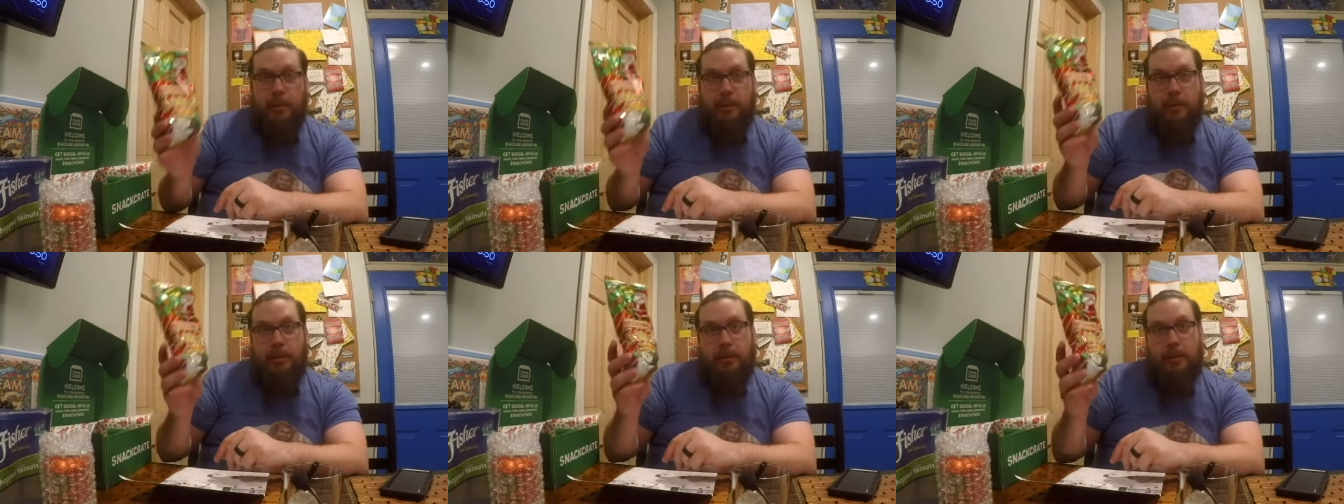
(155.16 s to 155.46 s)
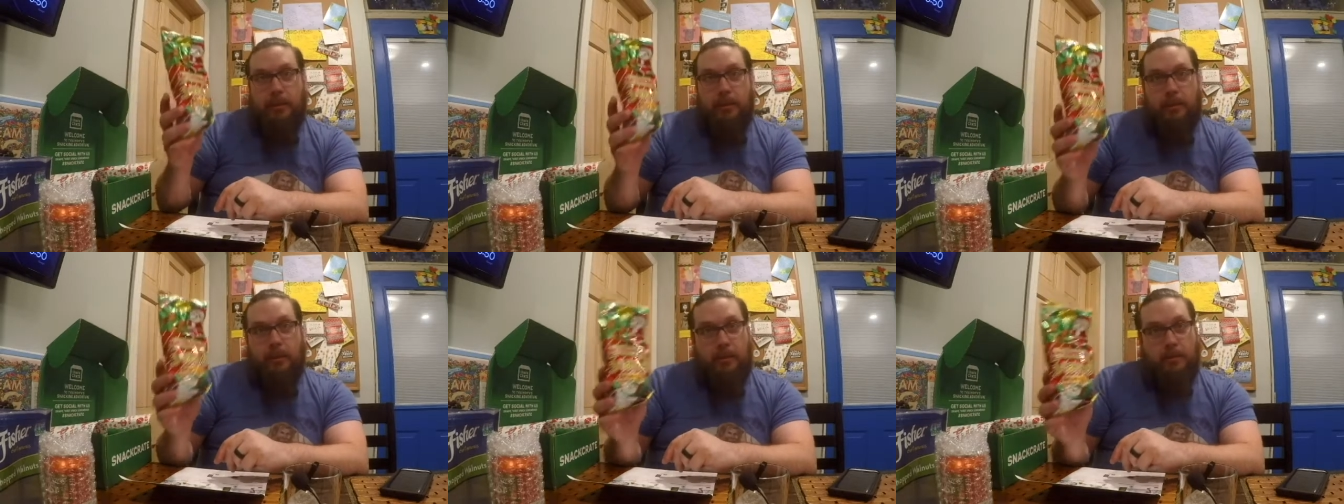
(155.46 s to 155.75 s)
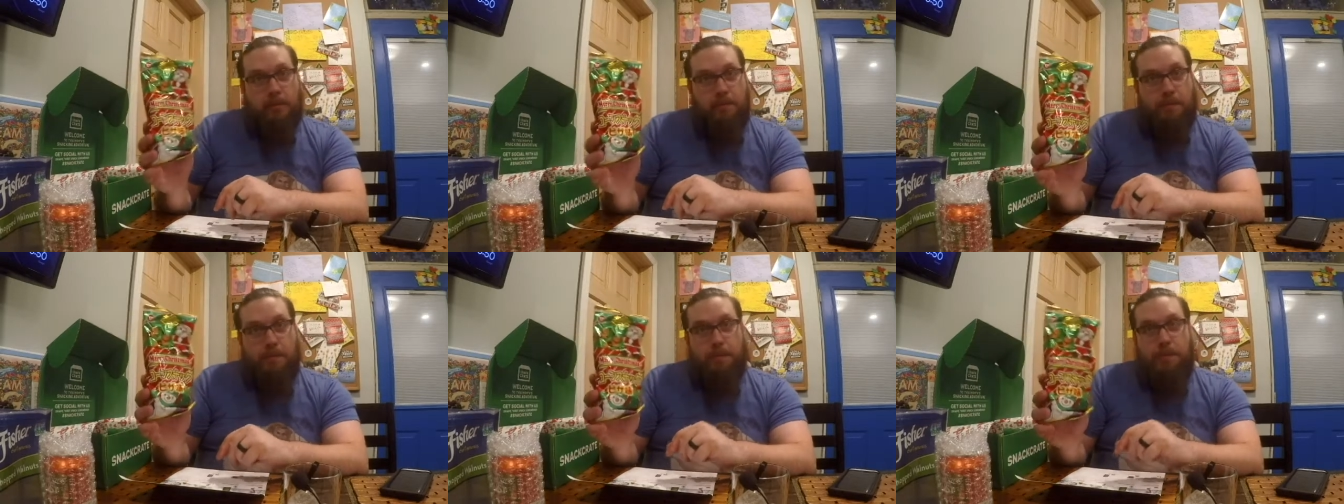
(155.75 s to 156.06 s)
So,
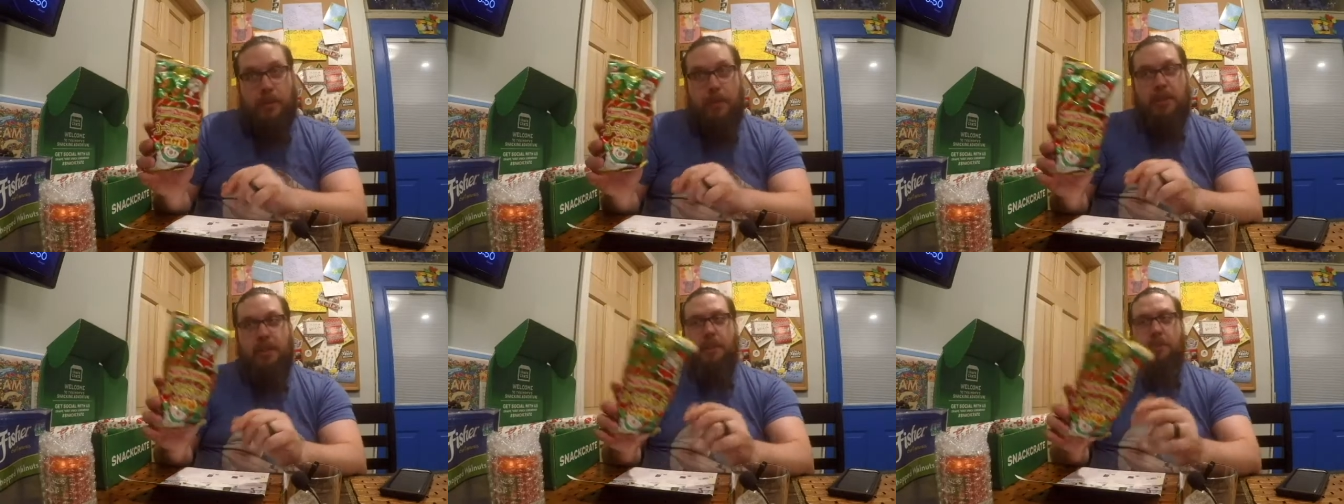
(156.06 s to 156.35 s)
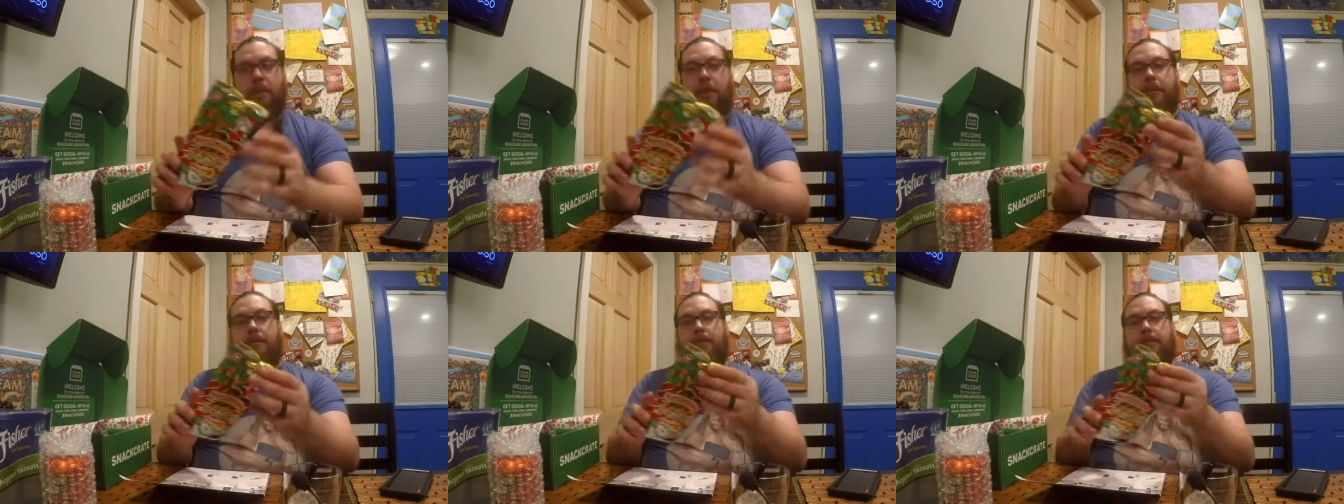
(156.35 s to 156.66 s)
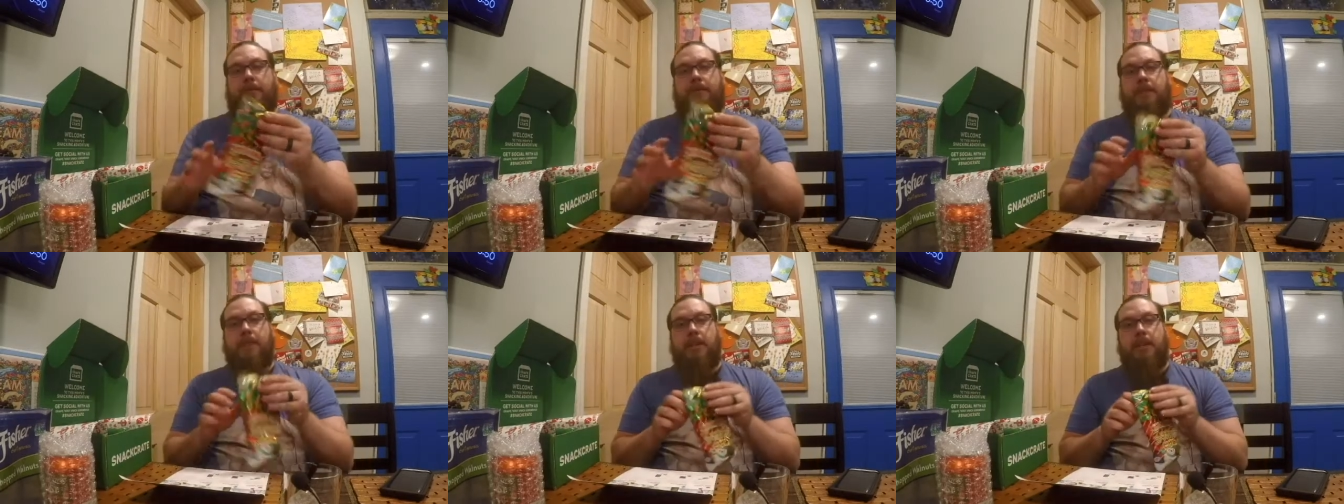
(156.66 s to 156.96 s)
pizza puff
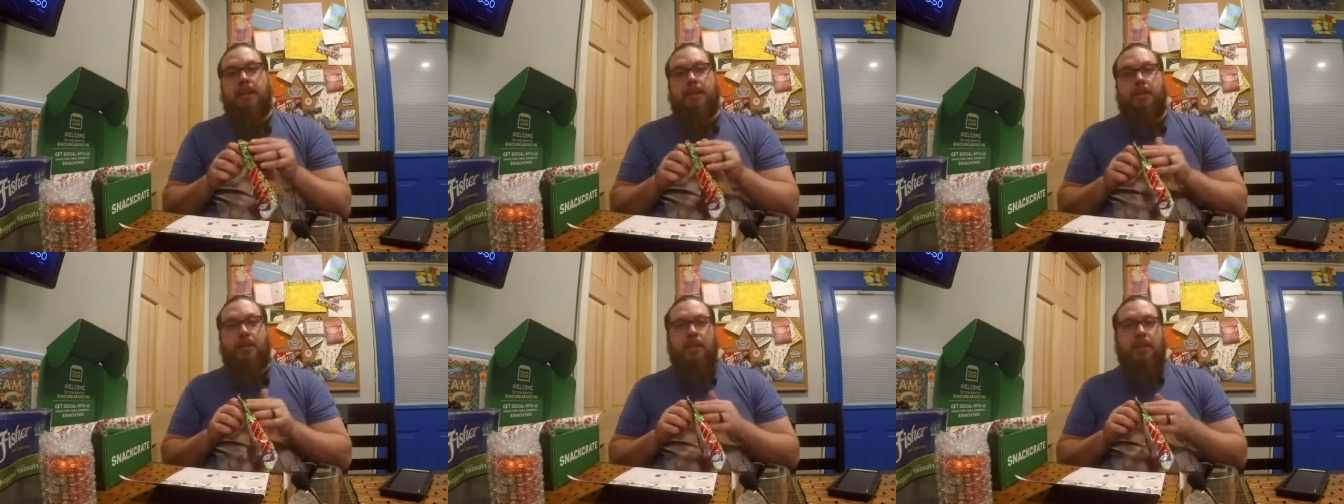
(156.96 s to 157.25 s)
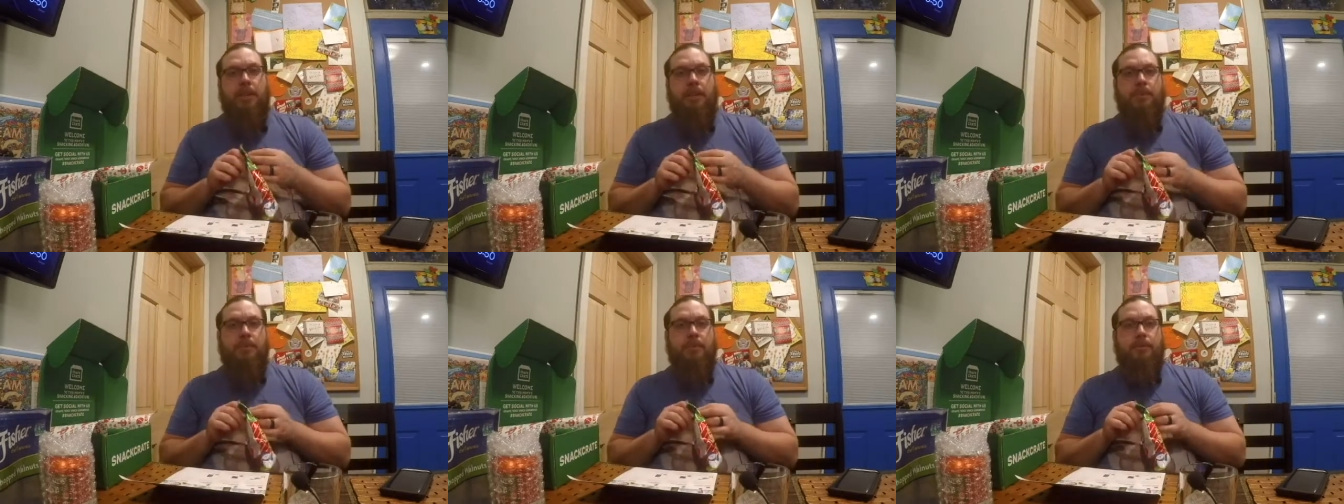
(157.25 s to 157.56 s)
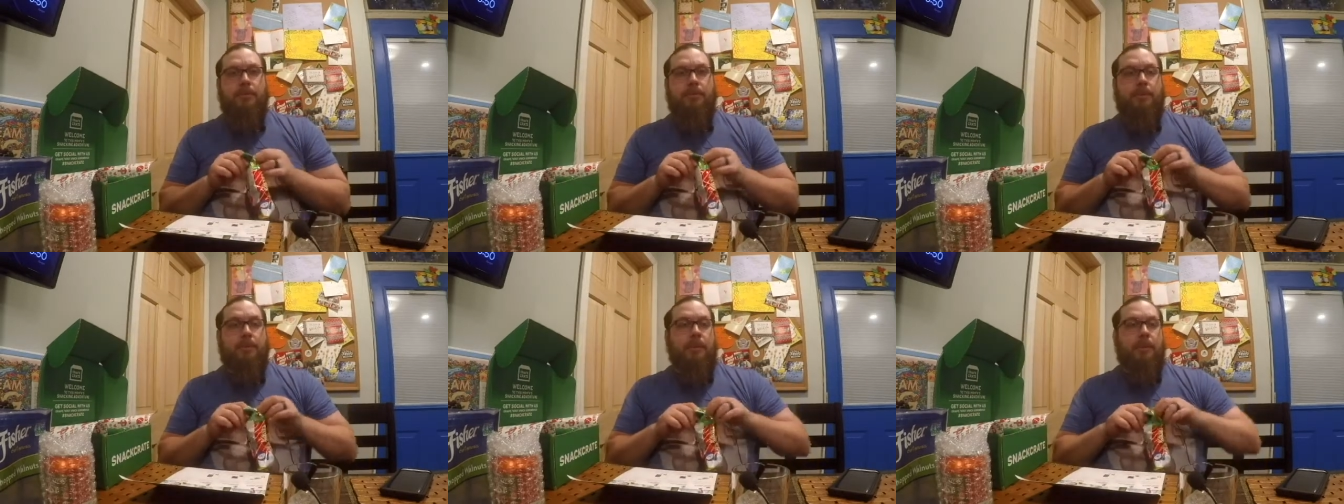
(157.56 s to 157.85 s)
kind of Cheeto
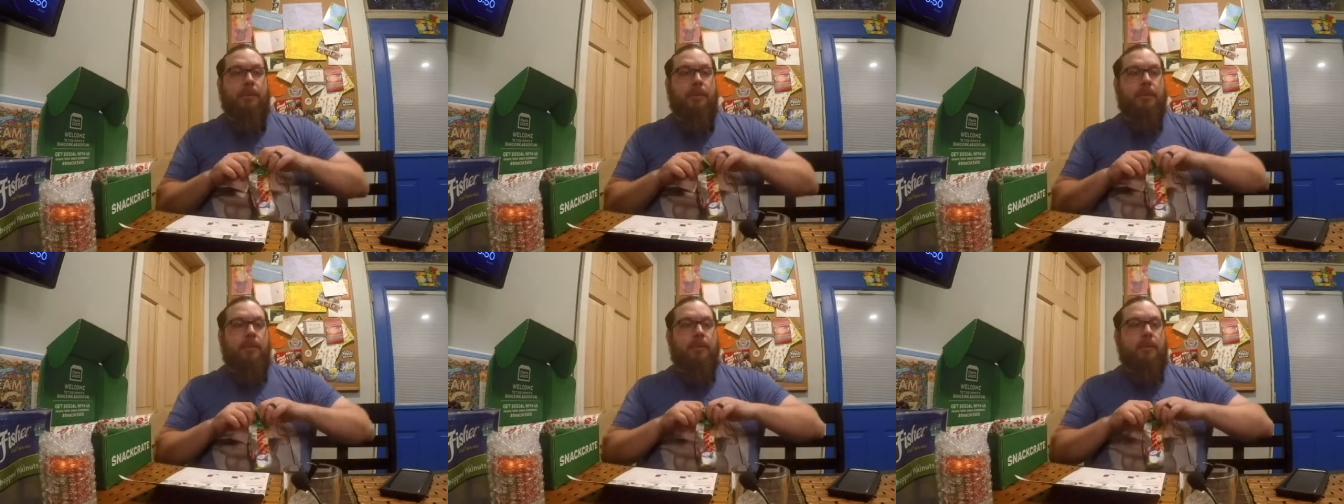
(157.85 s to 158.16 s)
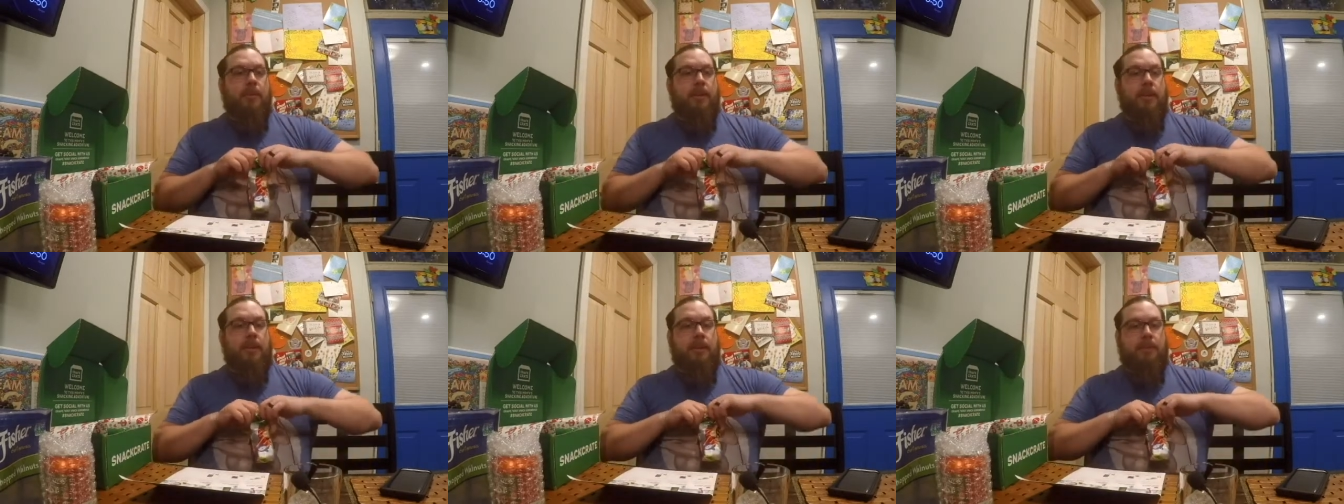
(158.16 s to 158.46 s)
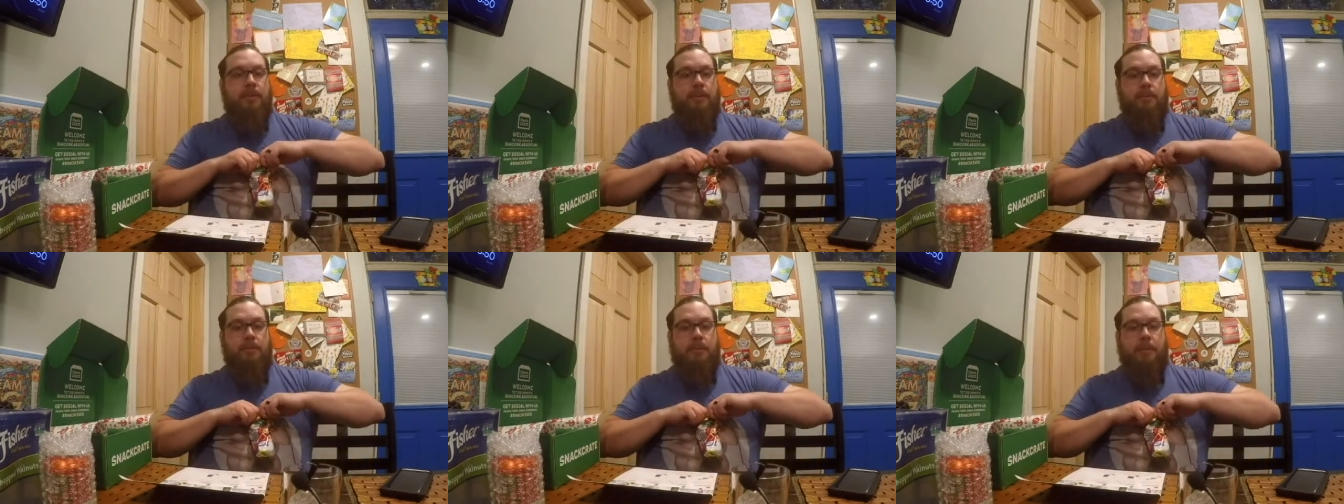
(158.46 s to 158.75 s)

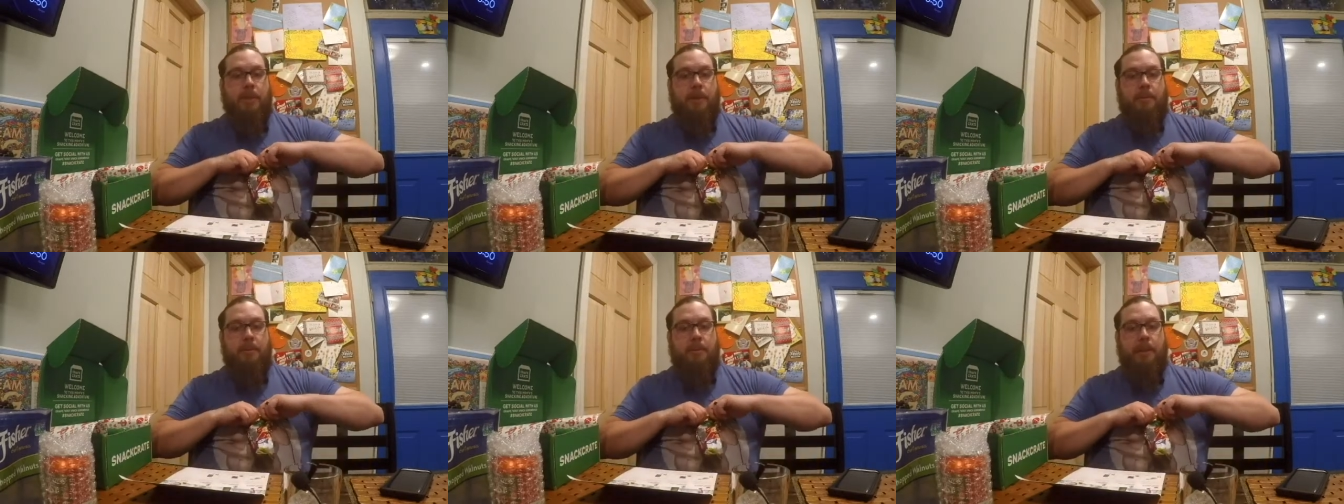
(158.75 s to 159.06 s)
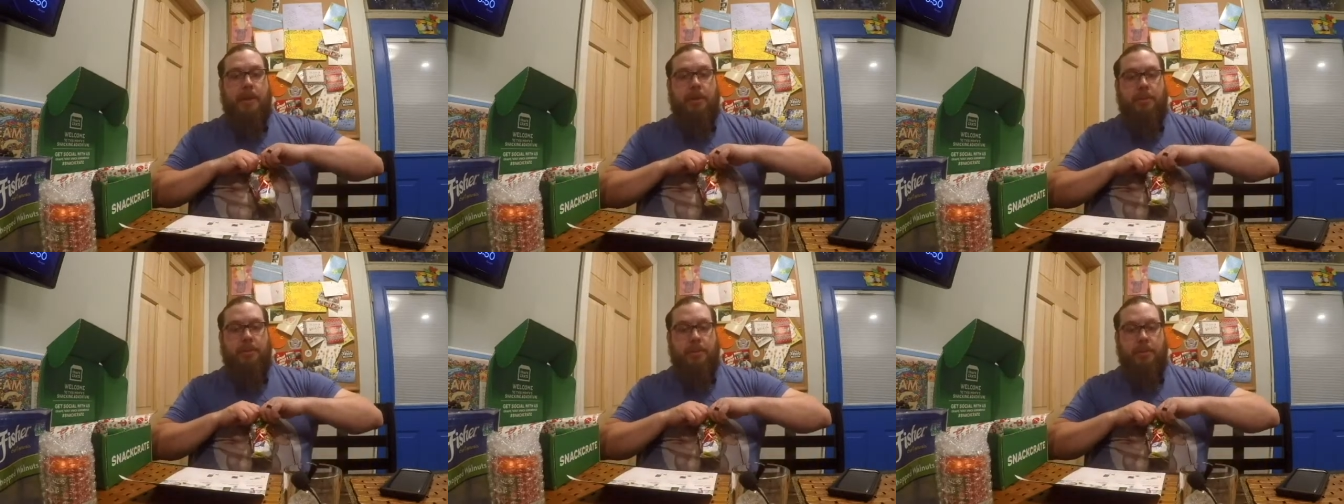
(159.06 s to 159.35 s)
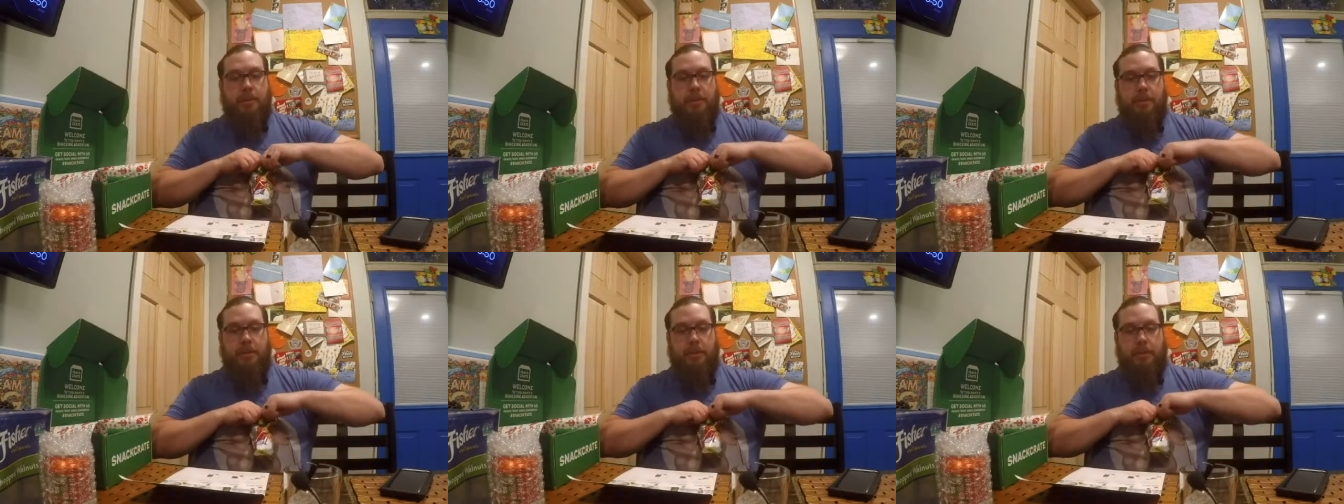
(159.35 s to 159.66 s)
things is what I'm
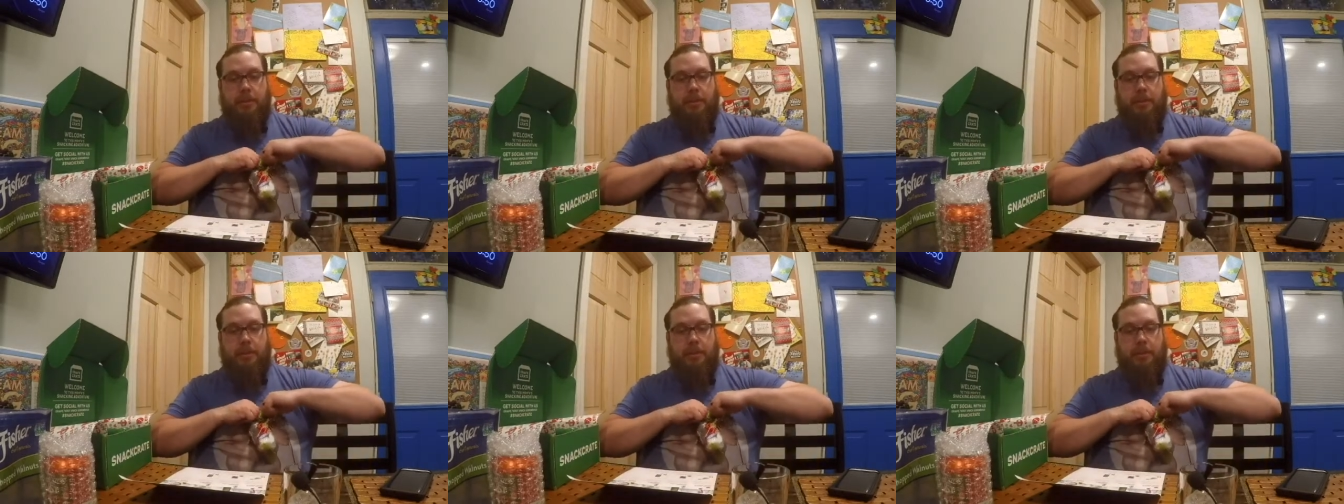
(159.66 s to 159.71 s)
imagining.